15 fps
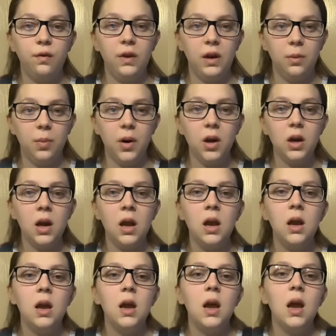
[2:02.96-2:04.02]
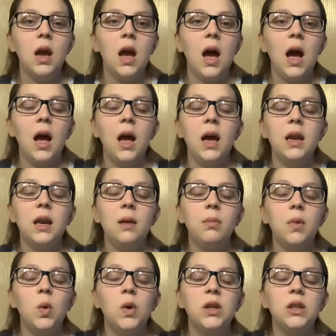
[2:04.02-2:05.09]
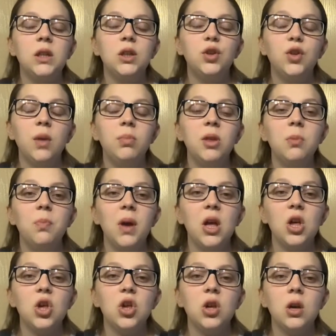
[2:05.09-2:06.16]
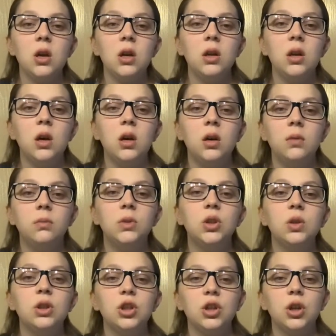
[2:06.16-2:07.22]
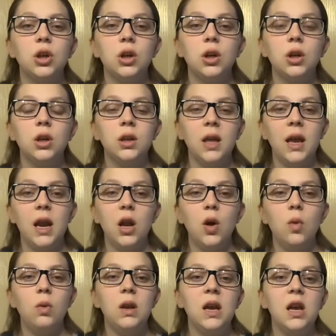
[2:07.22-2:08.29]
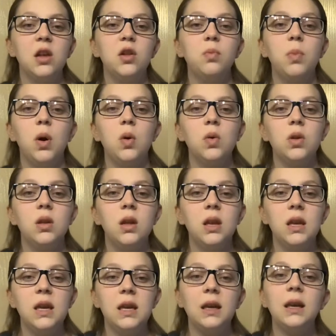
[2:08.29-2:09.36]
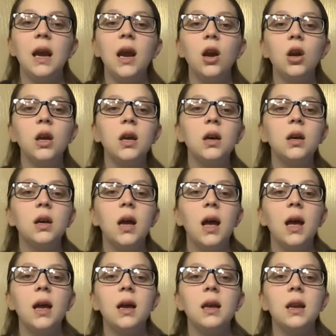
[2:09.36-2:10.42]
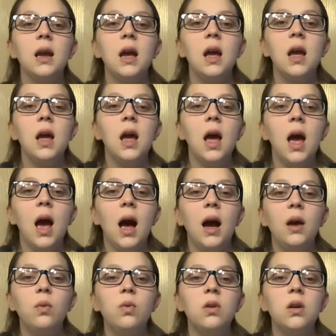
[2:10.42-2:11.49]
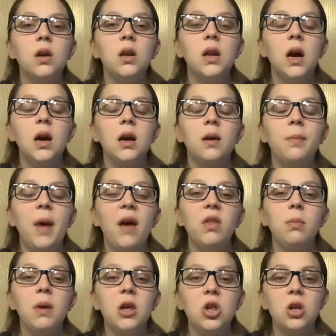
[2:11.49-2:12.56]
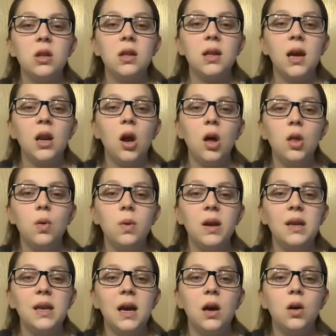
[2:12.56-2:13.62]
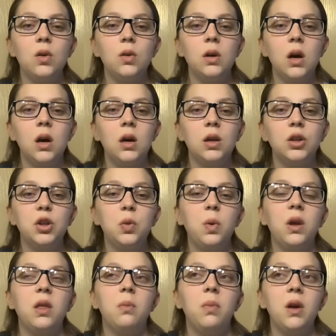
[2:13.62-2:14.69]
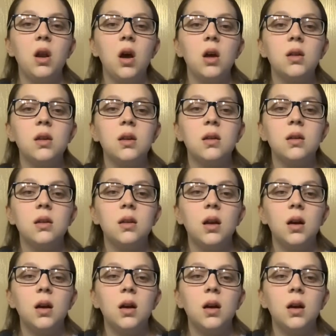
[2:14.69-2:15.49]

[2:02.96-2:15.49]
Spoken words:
apart. And I'm going to drape the patient to ensure that I only expose the needed area. And I would have the patient slide all the way down to where the buttocks is